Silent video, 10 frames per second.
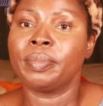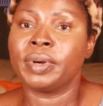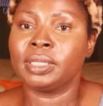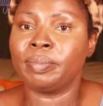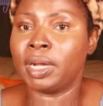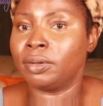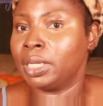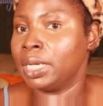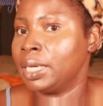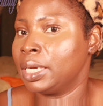pressed
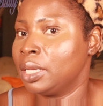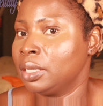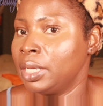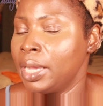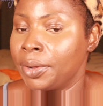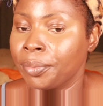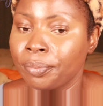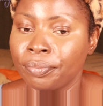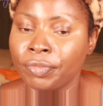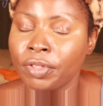powder, and then yeah,
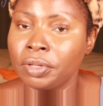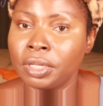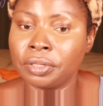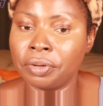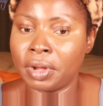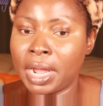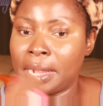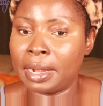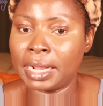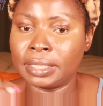I'm just gonna
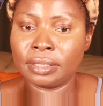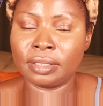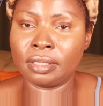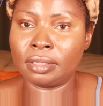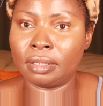highlight this.